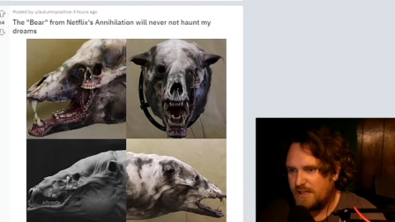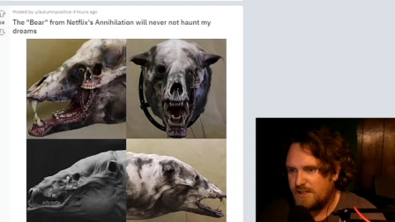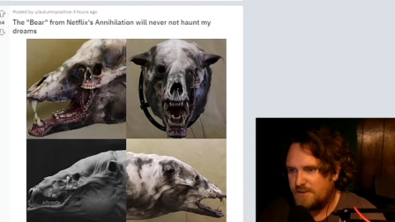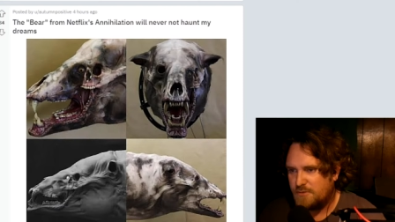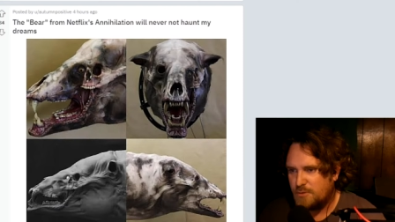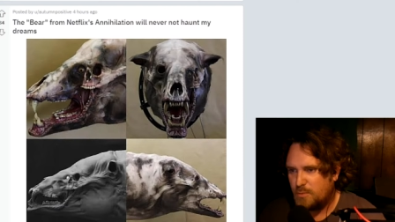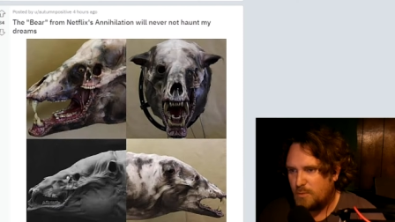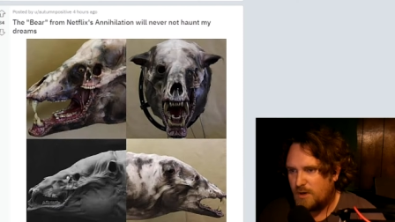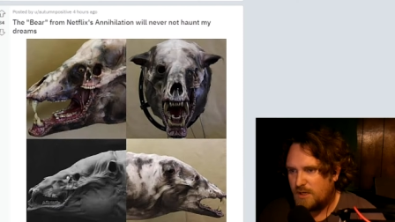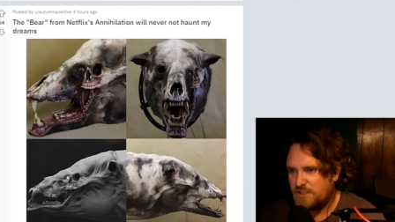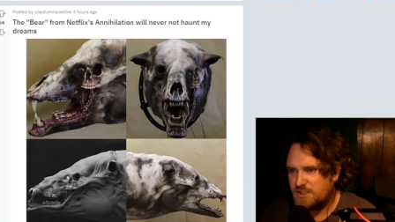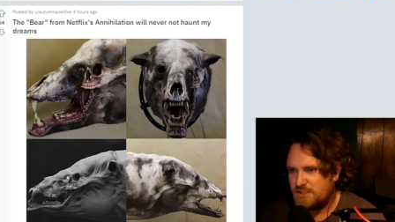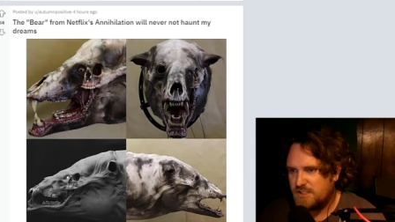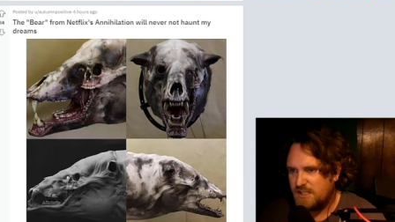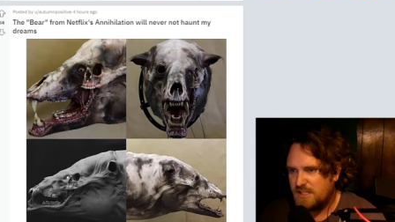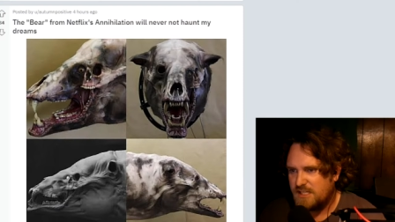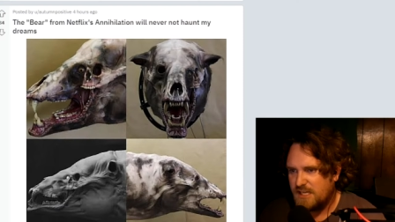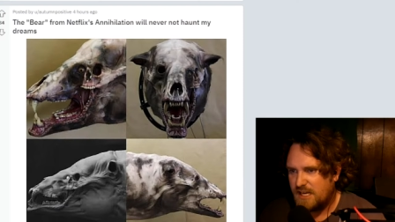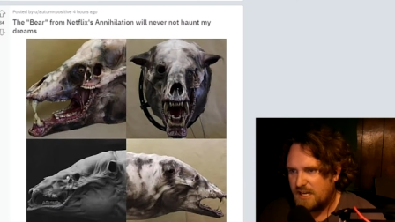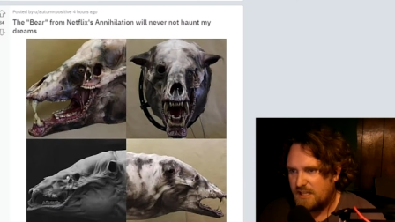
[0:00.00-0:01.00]
I never watched
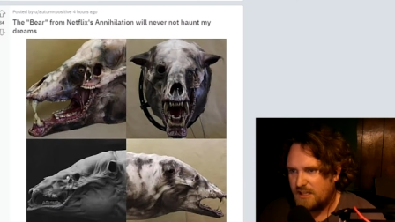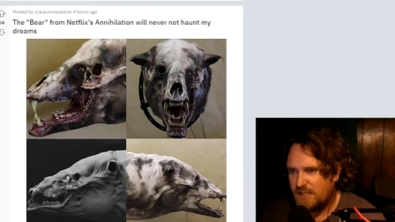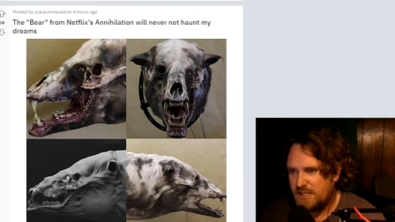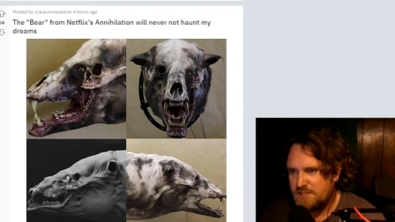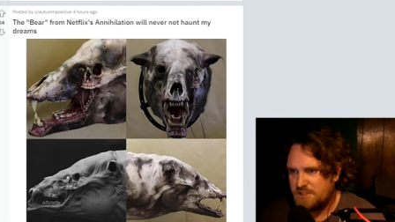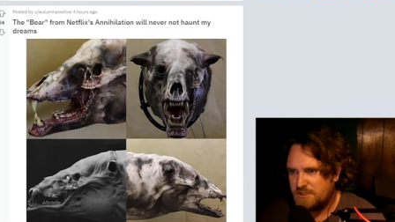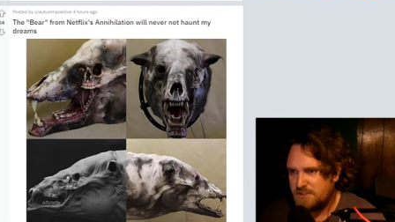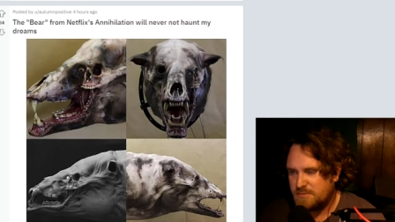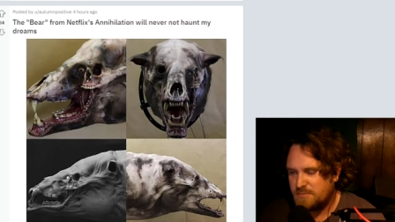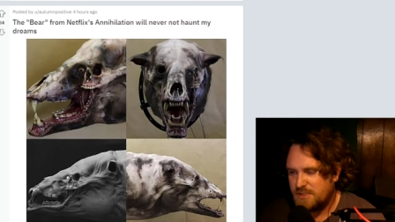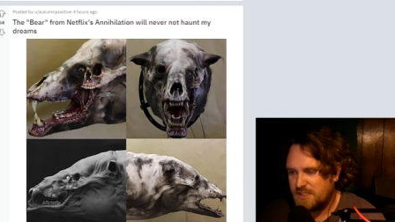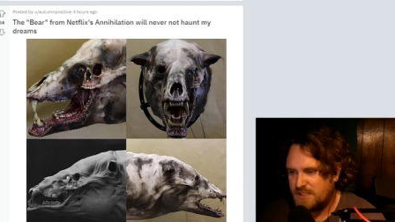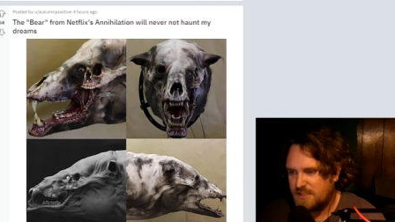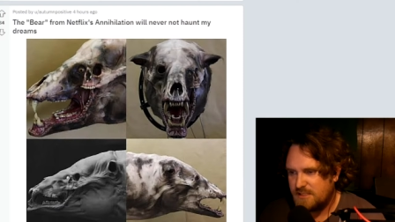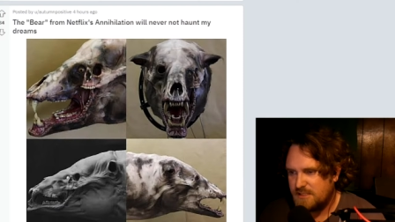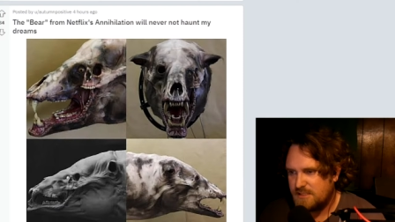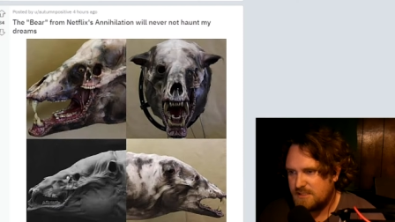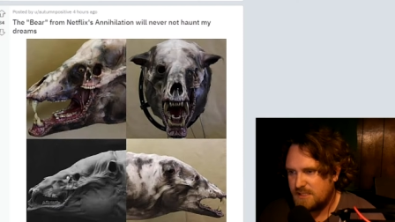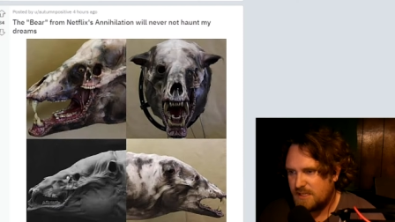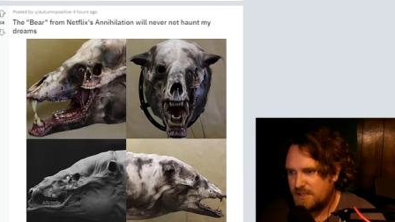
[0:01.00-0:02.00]
Annihilation
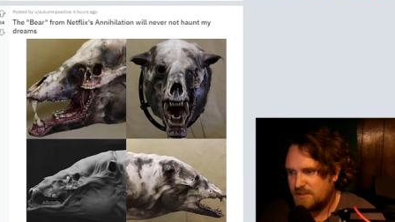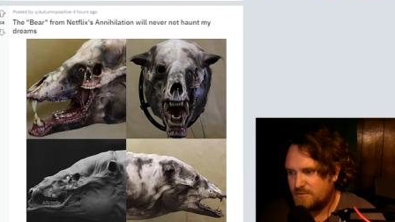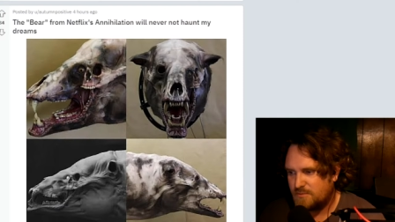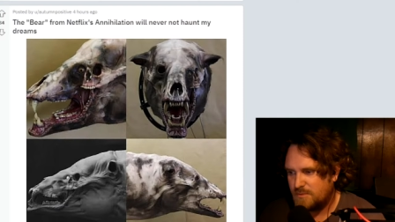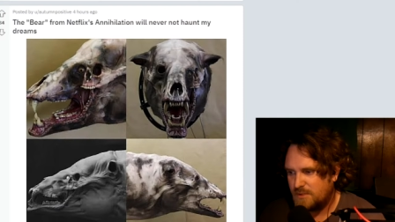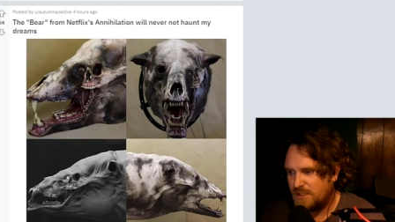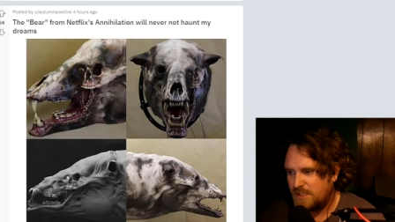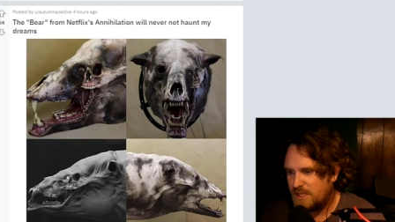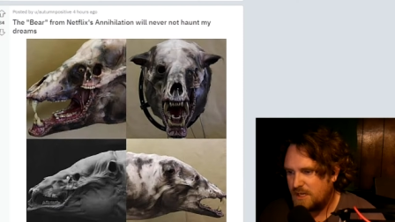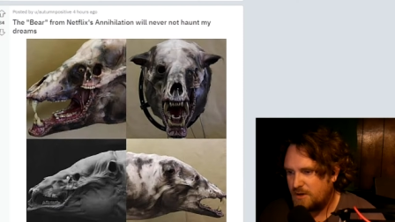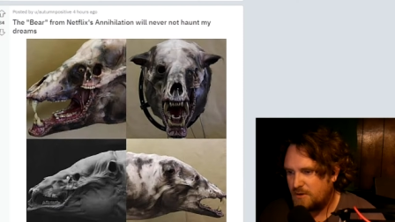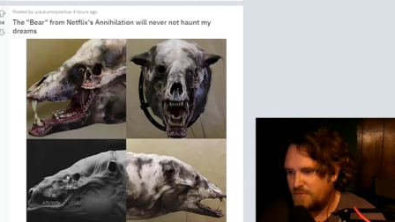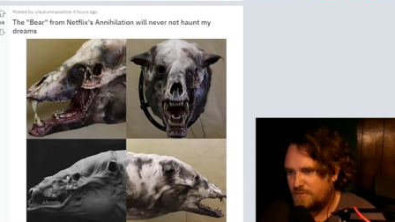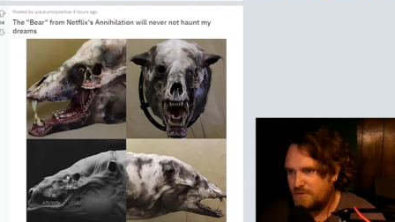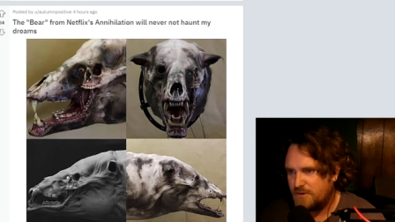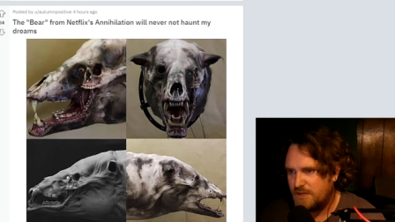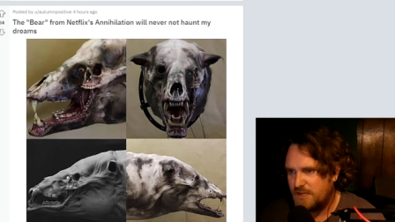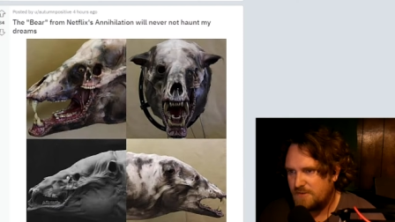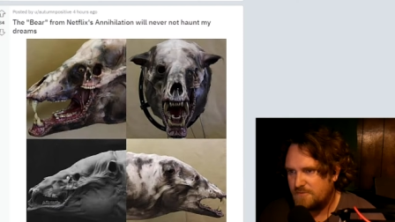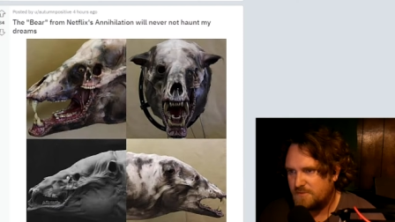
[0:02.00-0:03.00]
because I don't really care
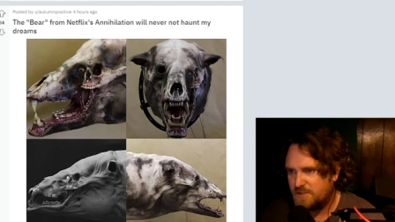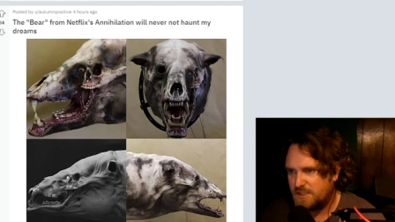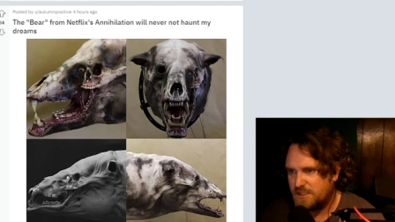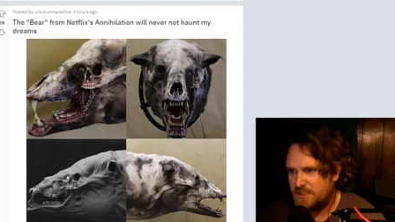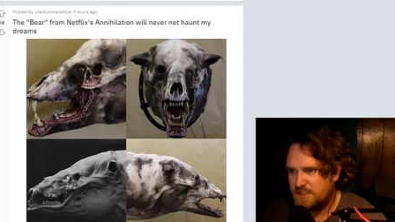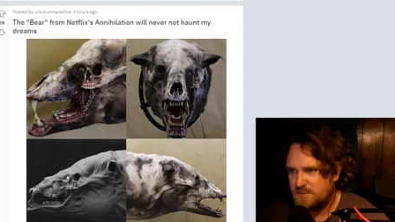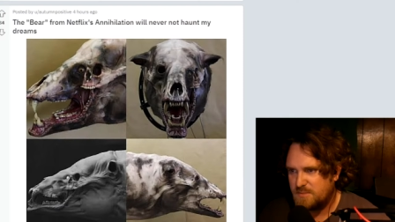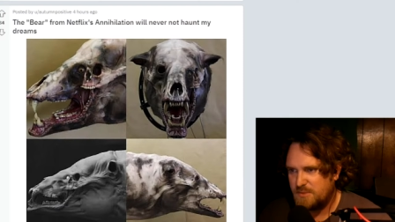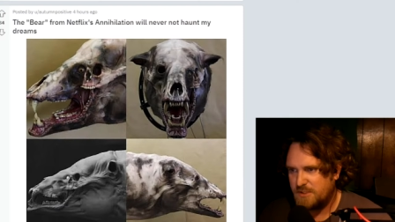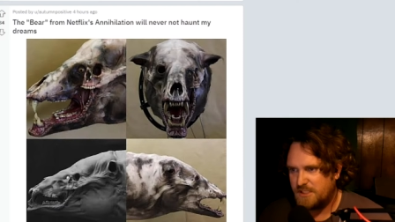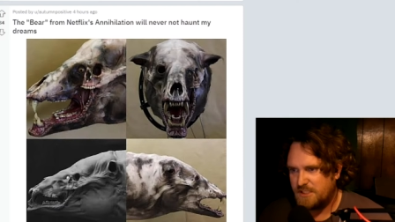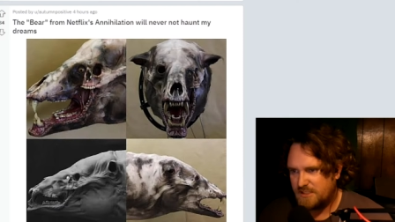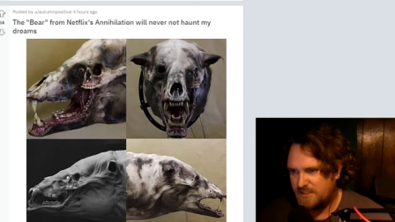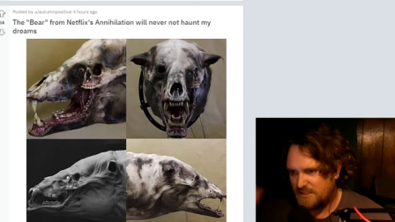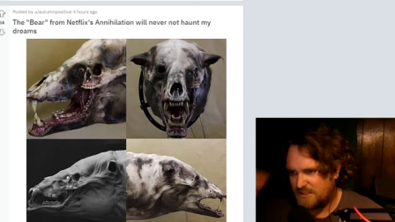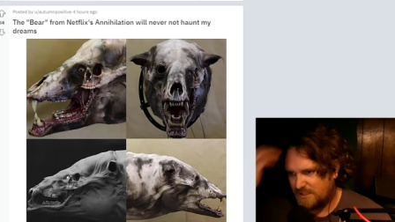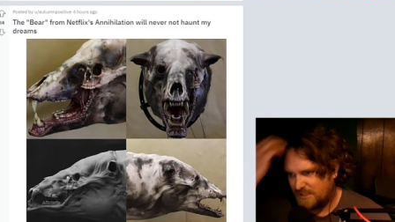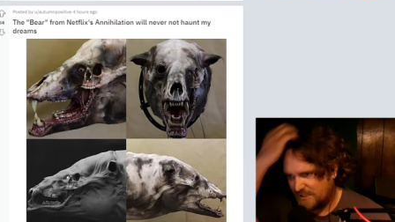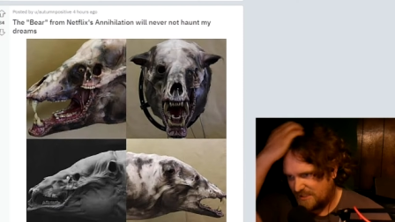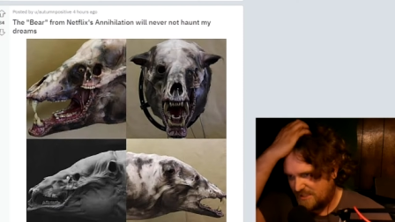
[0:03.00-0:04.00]
for Netflix, but
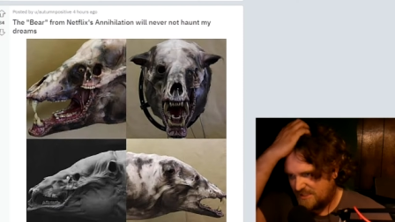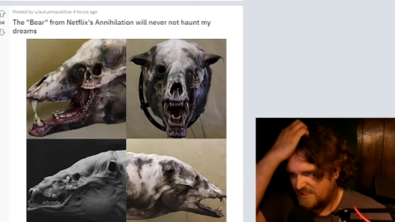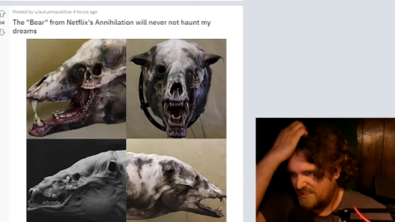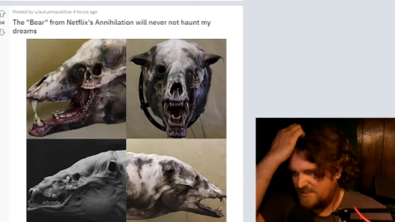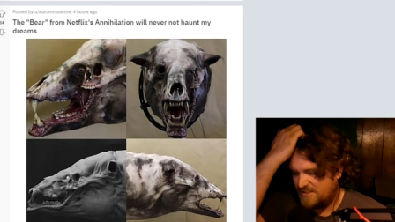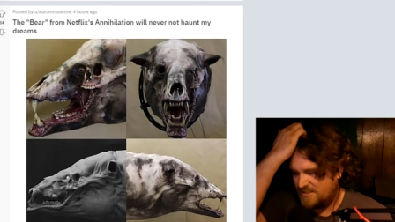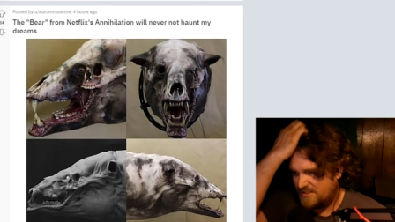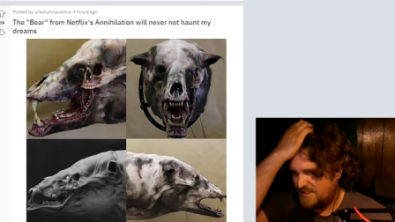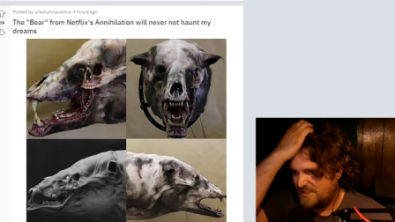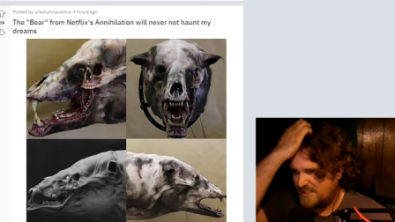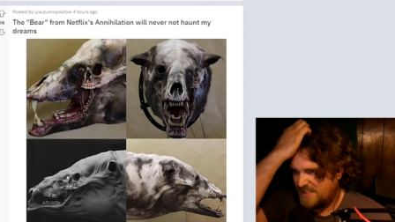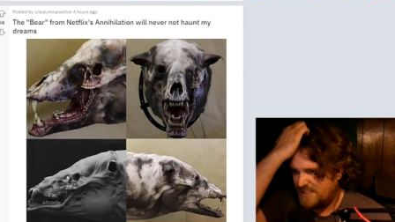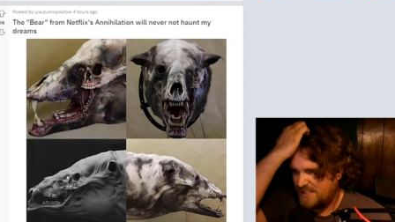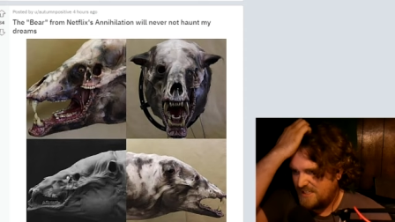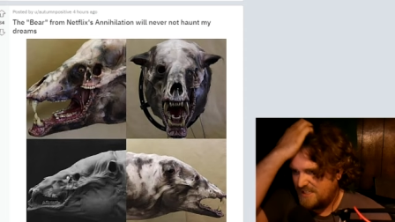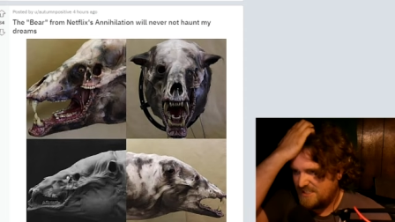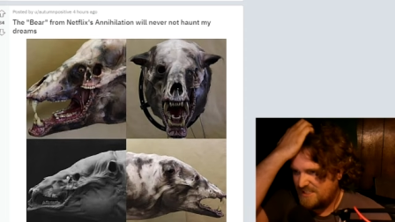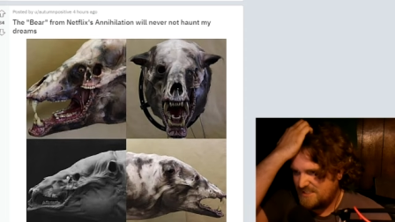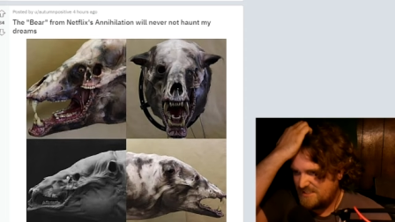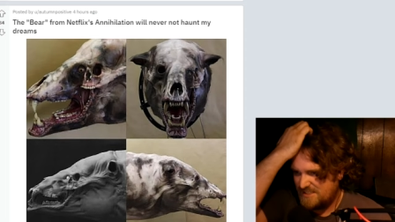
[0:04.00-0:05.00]
like,
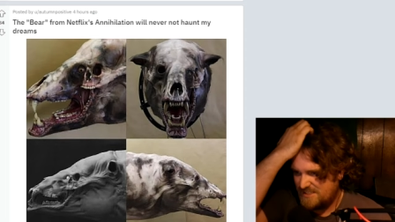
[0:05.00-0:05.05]
it,